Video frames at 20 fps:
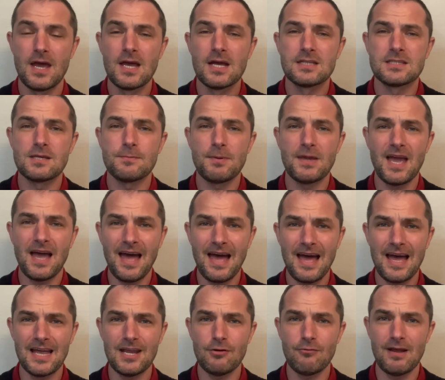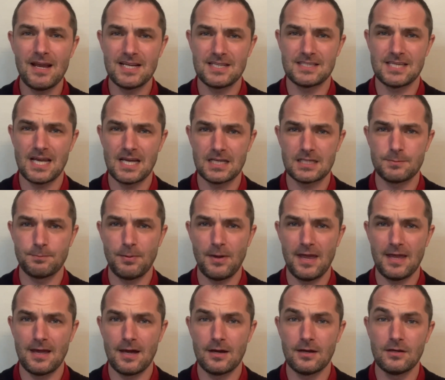To be a high rate
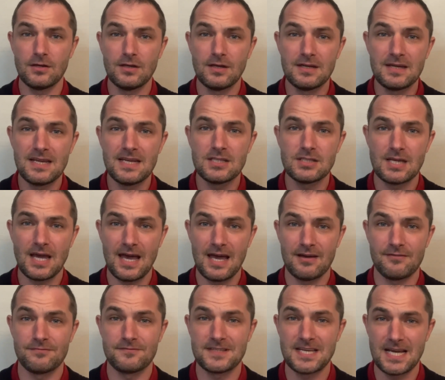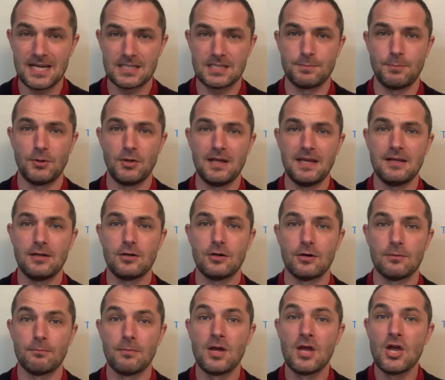taxpayer, you need to have taxable
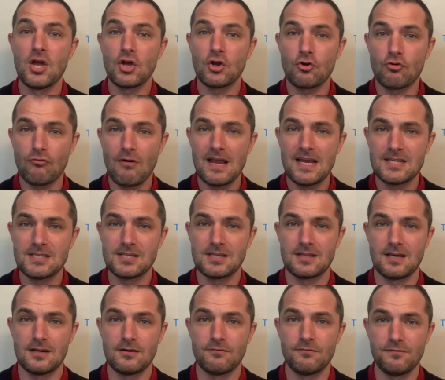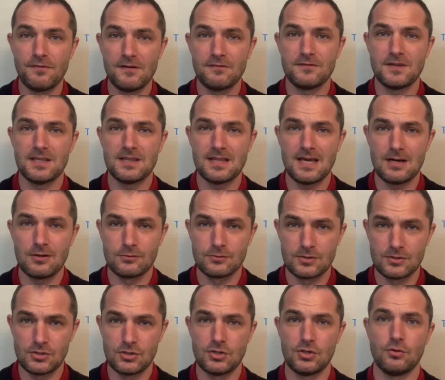income greater than
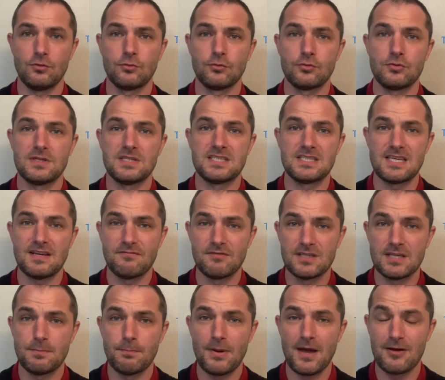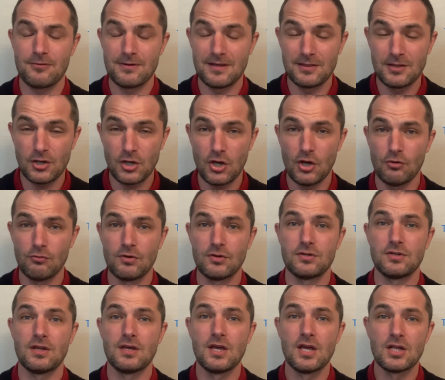£50,270 in the current
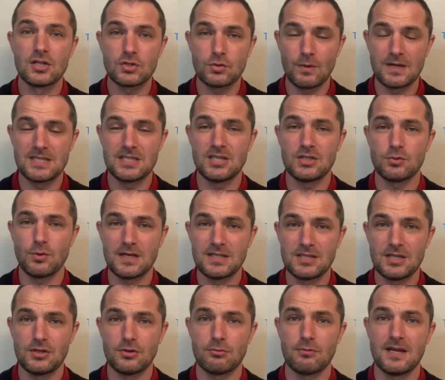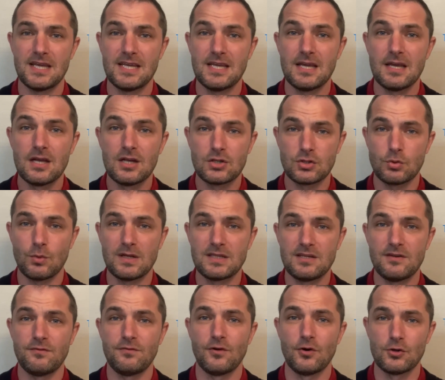
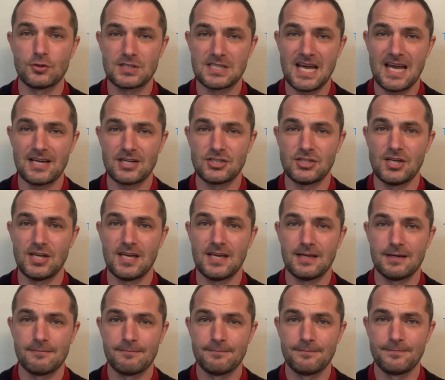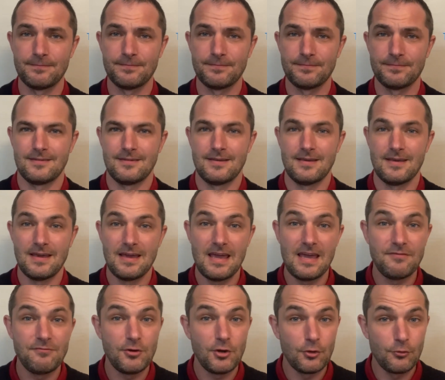2023-24 tax year.
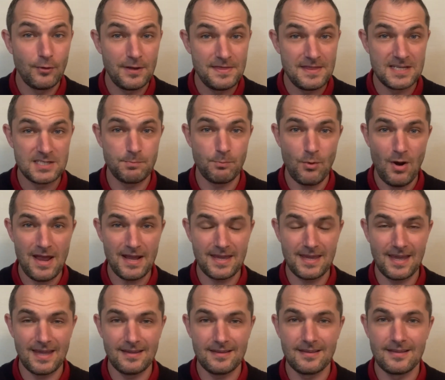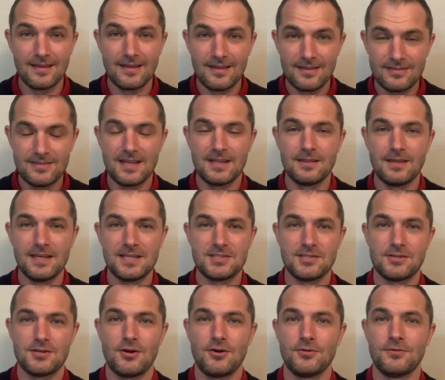If you're in this bracket, then
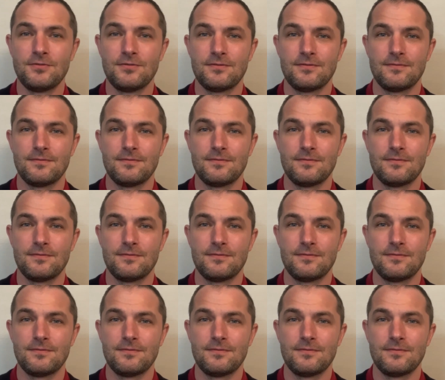listen on.